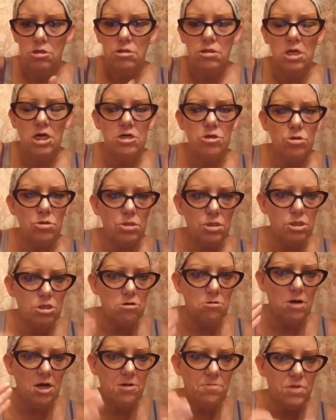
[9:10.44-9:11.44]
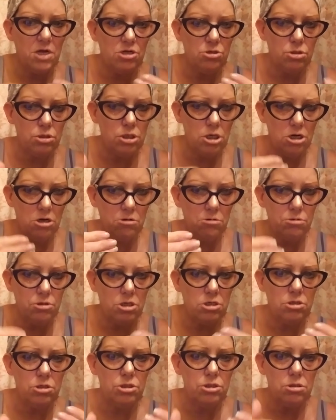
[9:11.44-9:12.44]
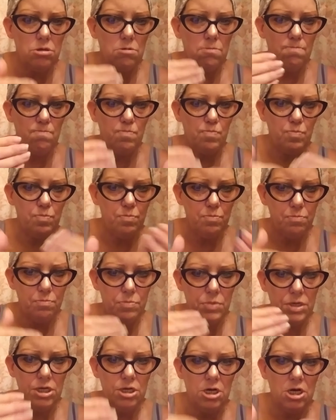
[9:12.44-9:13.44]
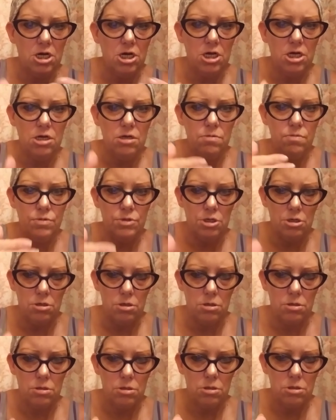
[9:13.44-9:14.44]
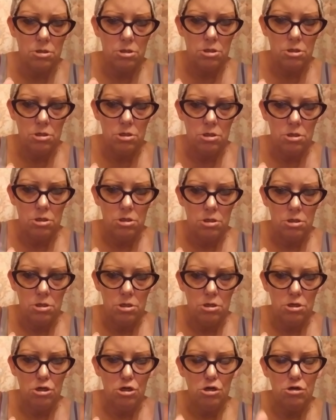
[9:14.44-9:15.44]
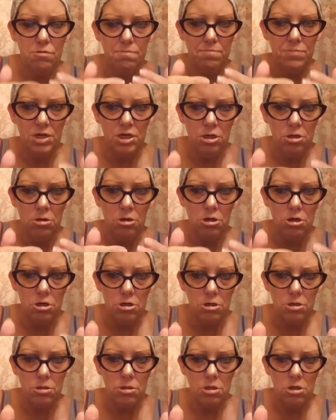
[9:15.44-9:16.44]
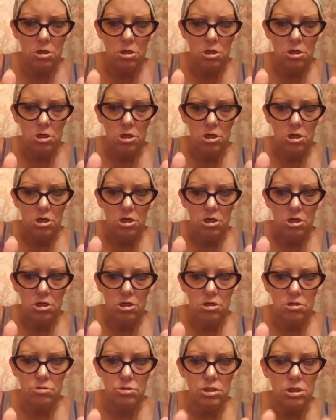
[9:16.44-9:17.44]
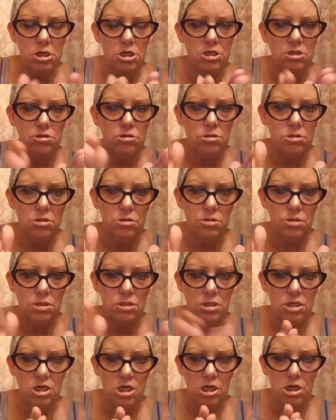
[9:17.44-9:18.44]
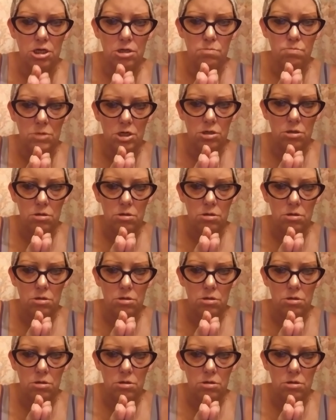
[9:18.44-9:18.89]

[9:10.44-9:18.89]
that you still have that childish behavior of being hurt and trying to scheme